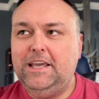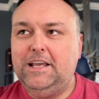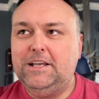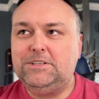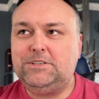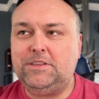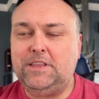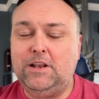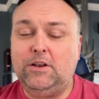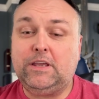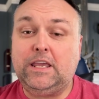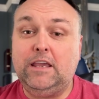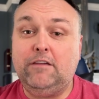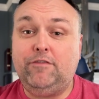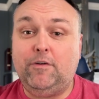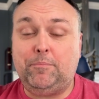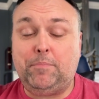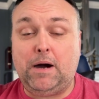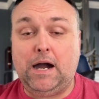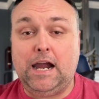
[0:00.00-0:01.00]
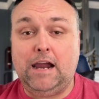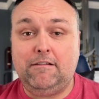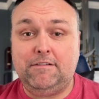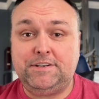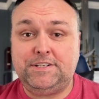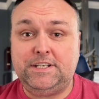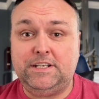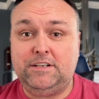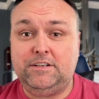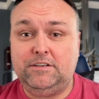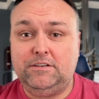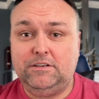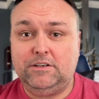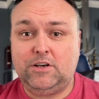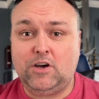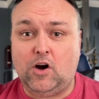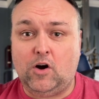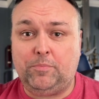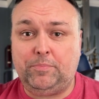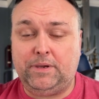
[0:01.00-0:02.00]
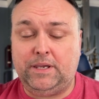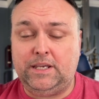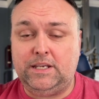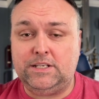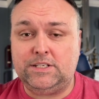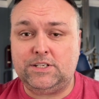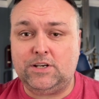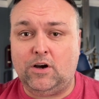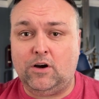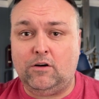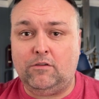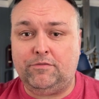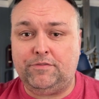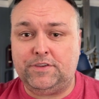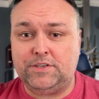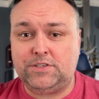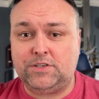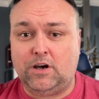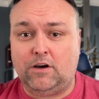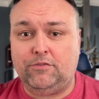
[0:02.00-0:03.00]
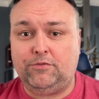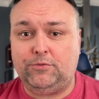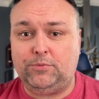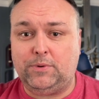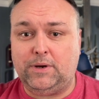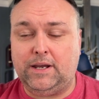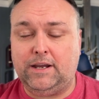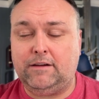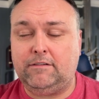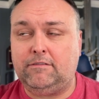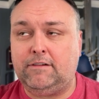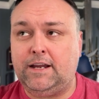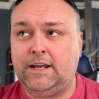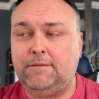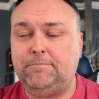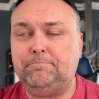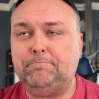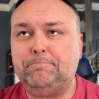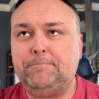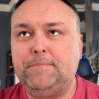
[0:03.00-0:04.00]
So they're looking for pirated copies of the software, right?